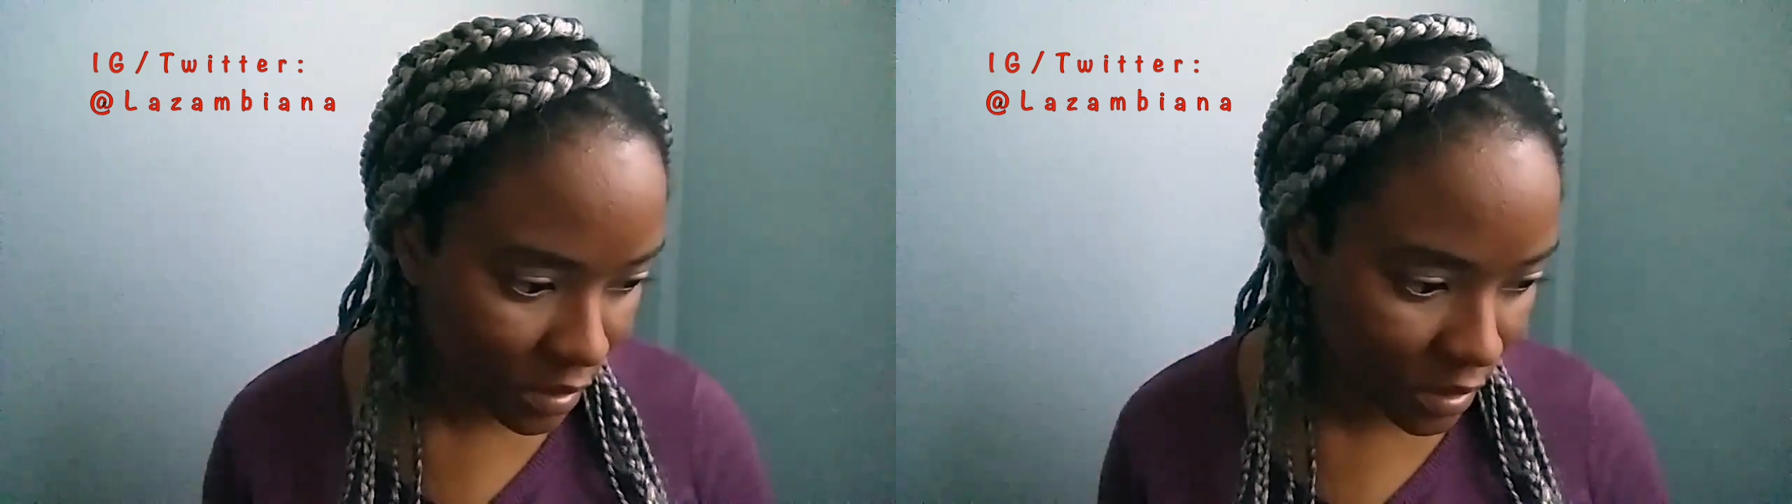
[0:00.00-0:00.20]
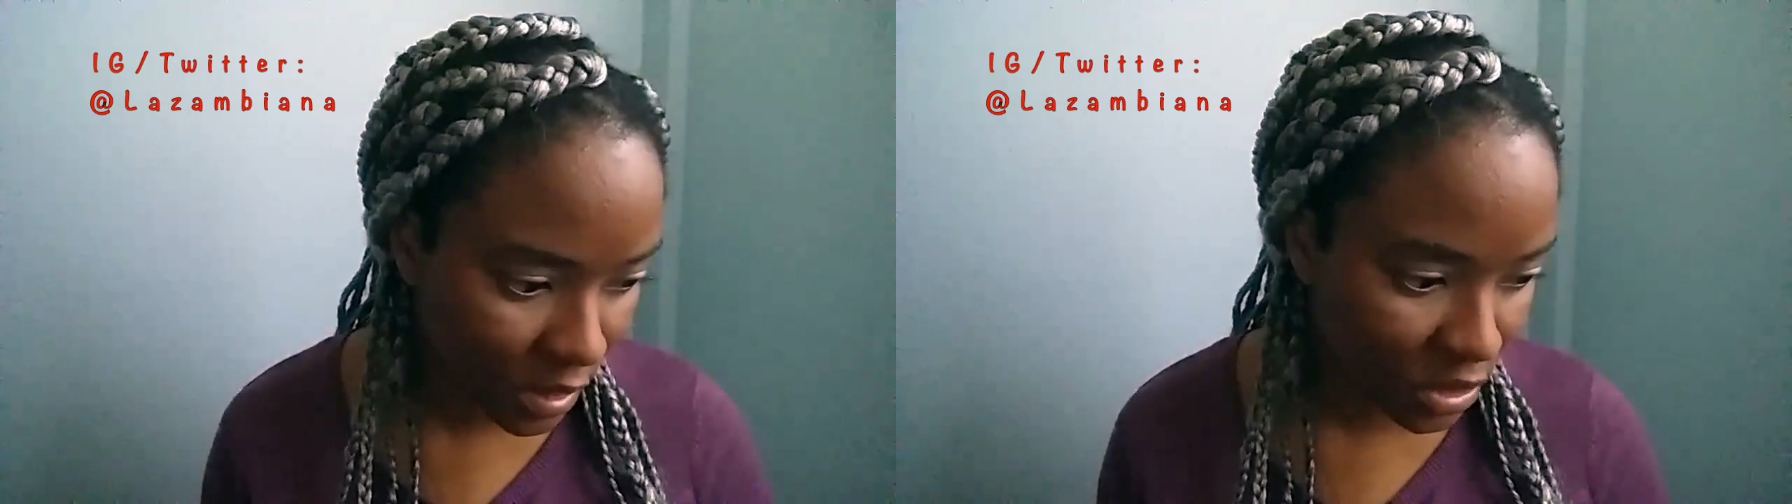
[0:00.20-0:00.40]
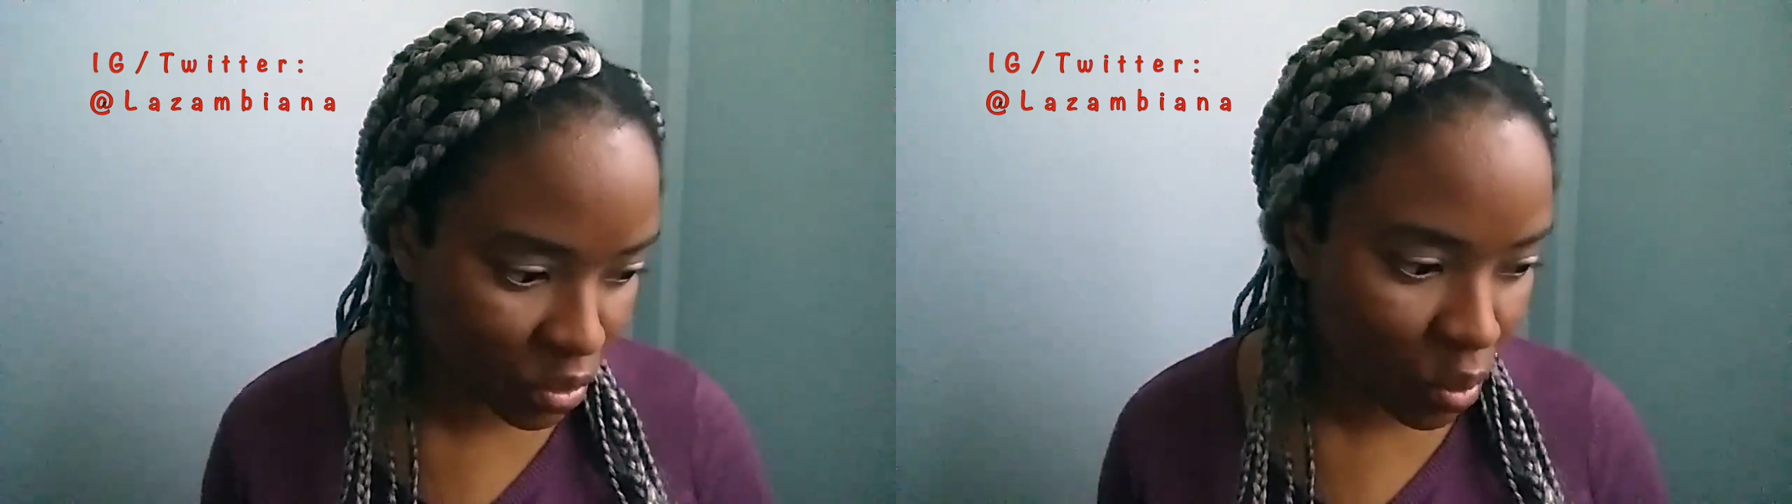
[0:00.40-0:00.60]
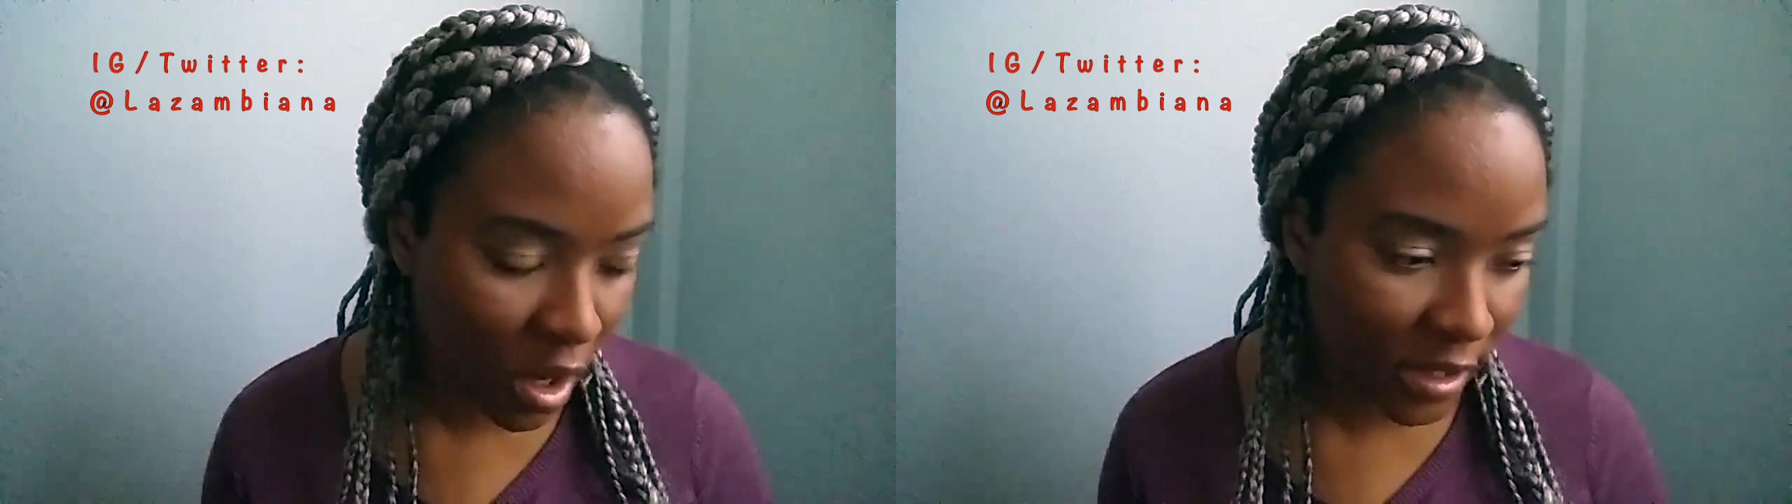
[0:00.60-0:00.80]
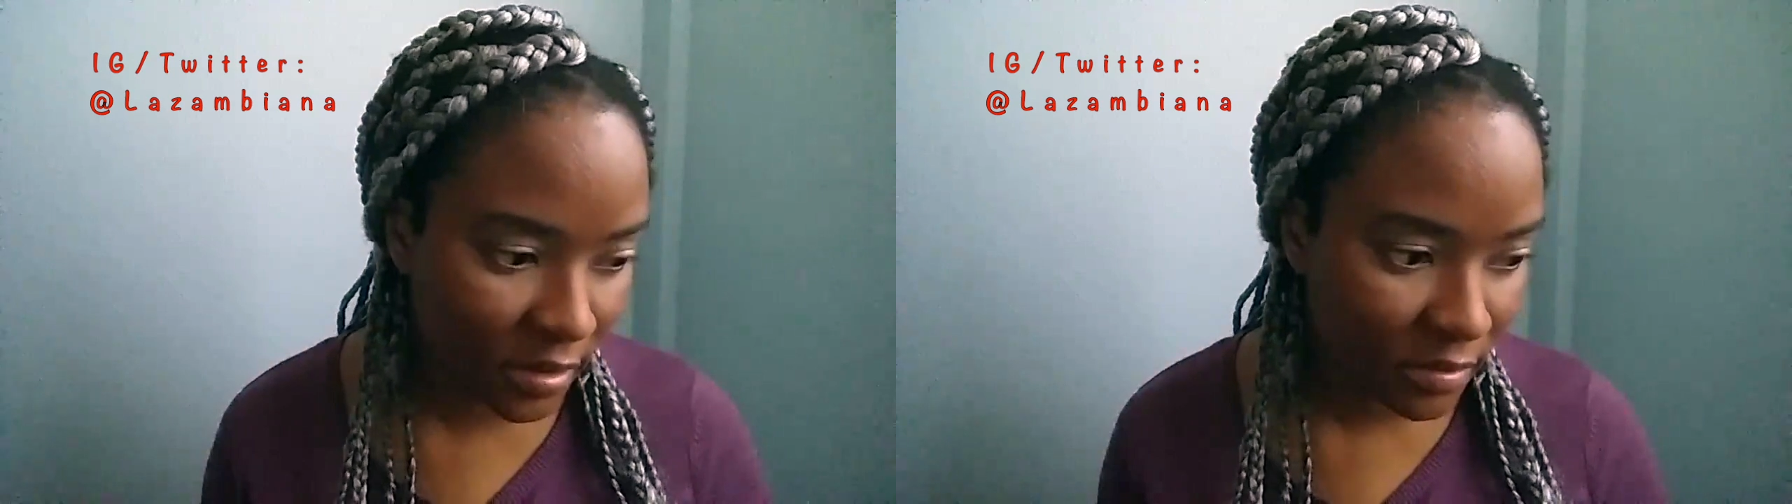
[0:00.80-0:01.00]
there's
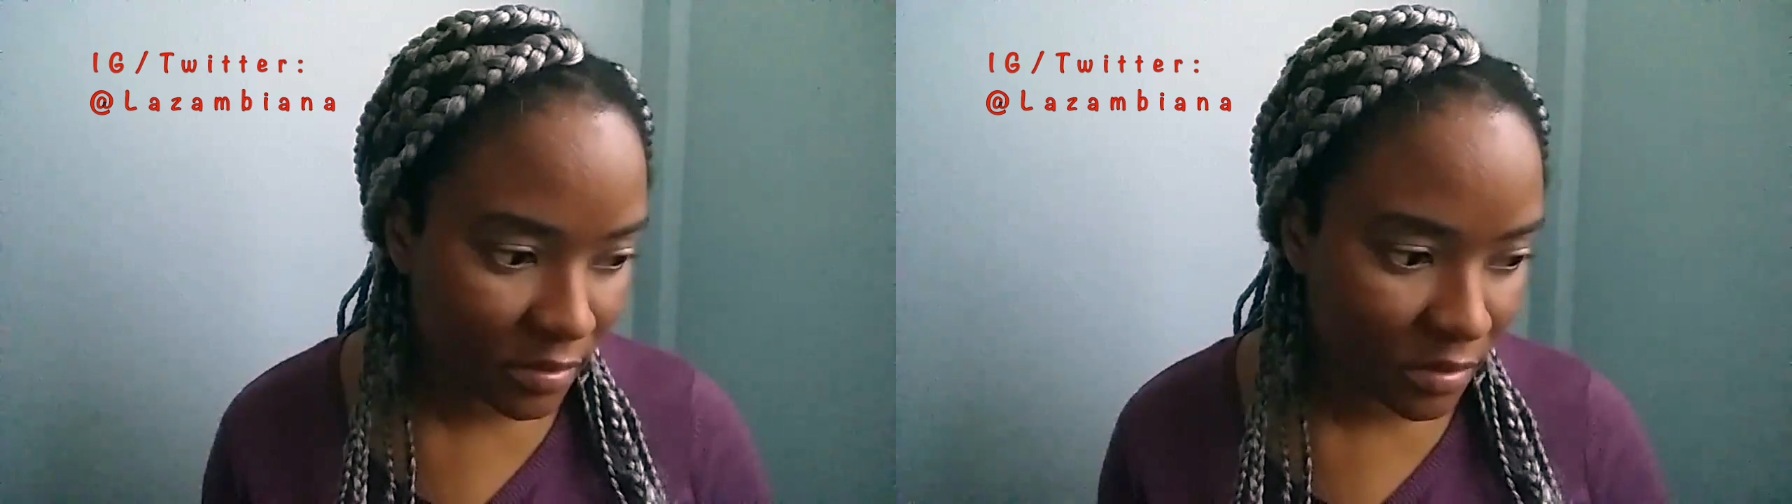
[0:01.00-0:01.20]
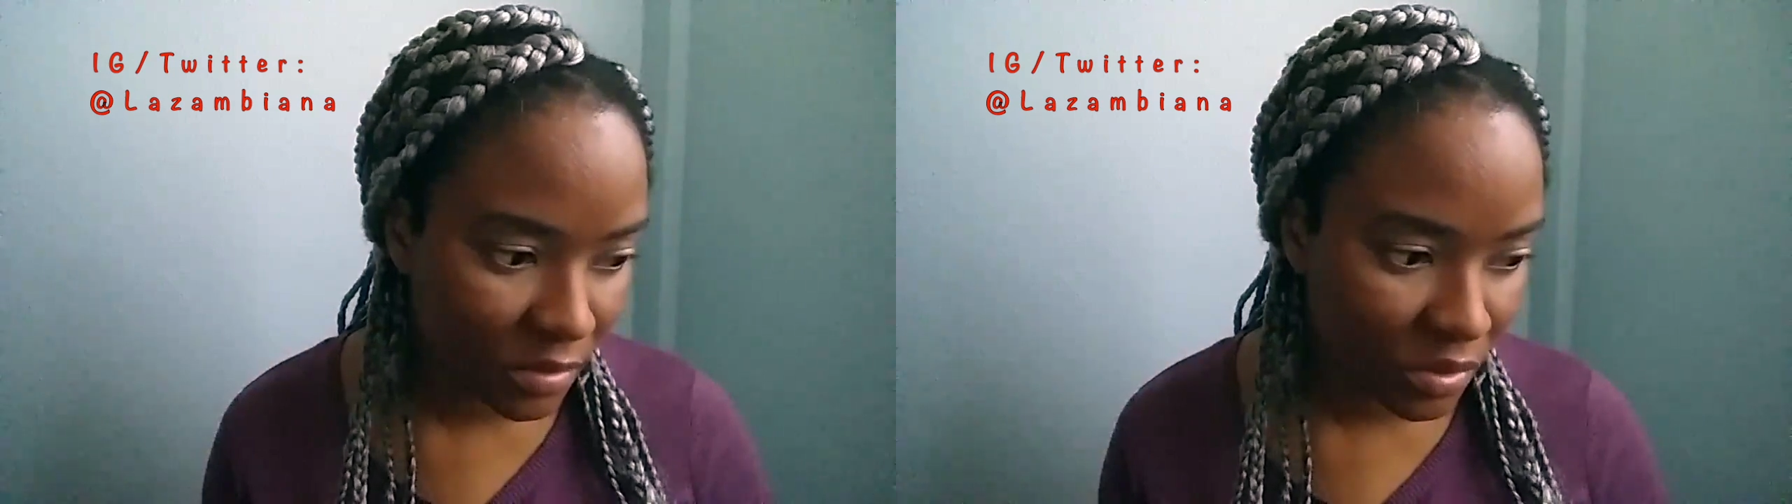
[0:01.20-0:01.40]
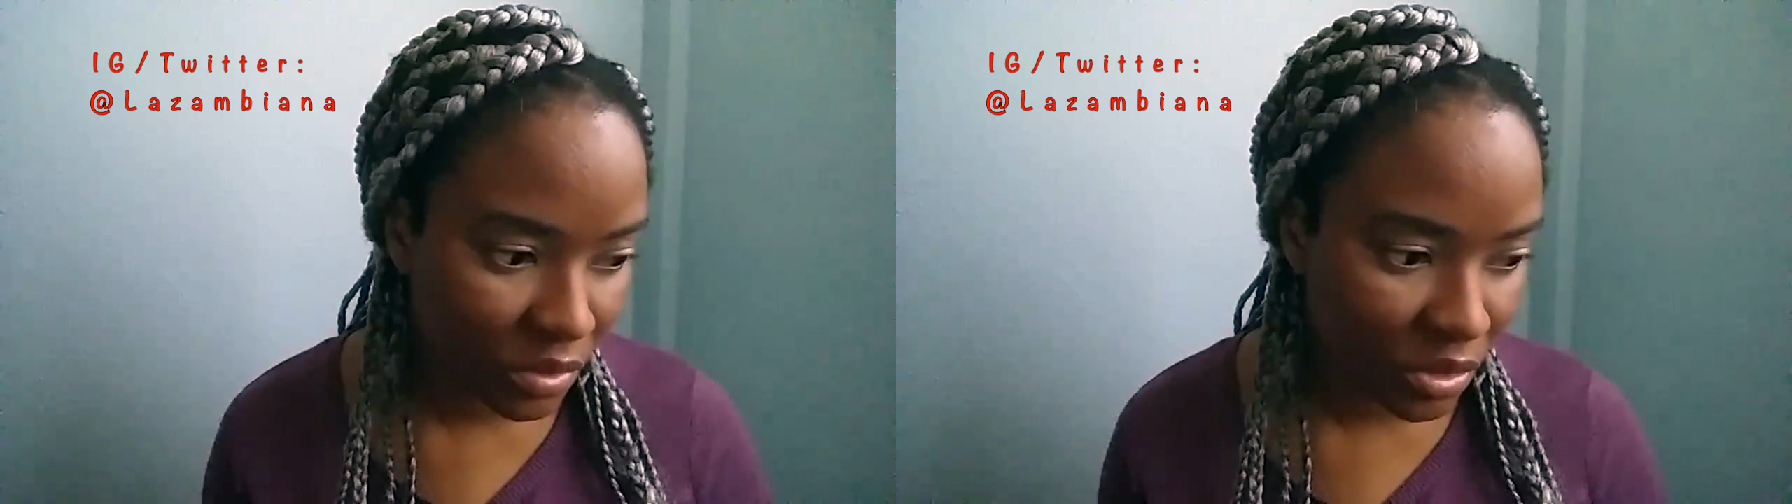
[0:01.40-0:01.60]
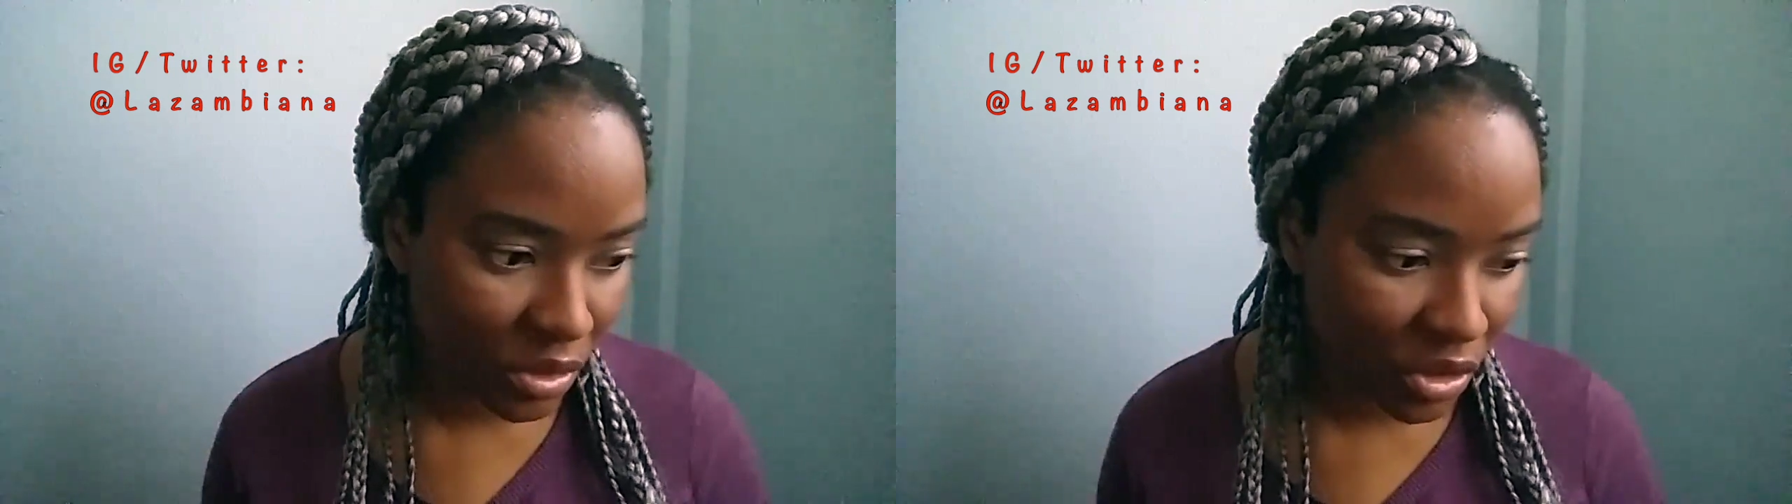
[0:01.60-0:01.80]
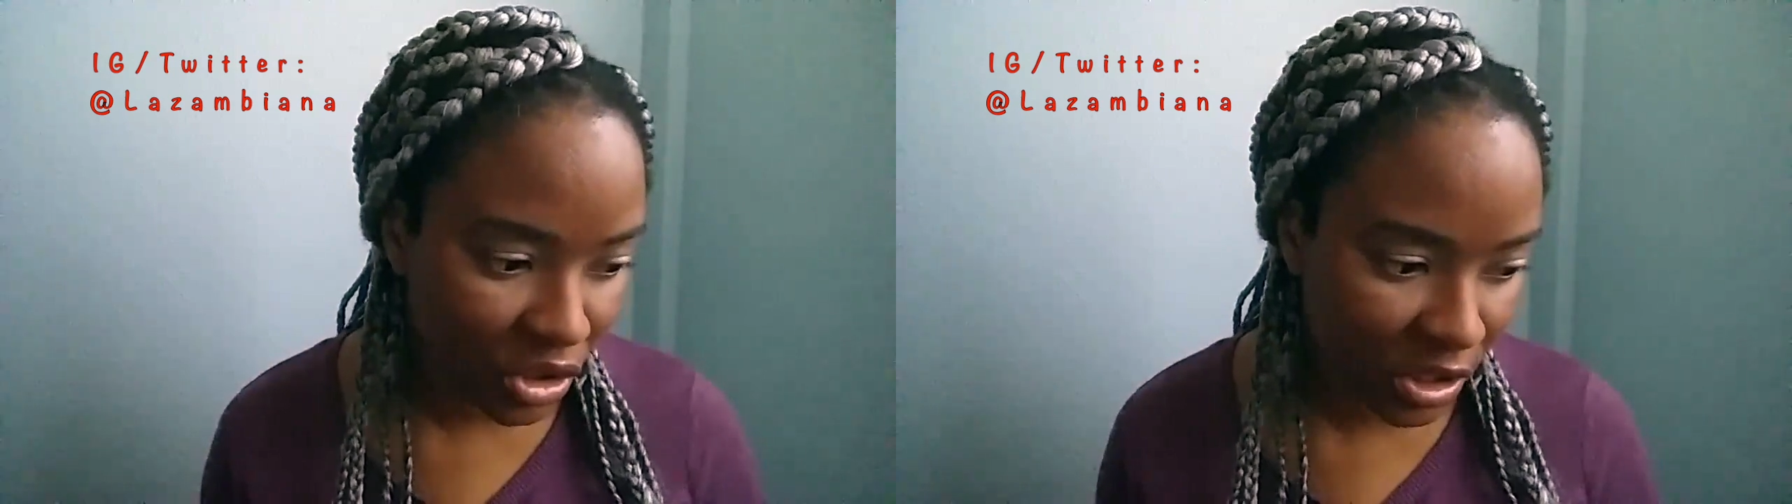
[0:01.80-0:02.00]
one she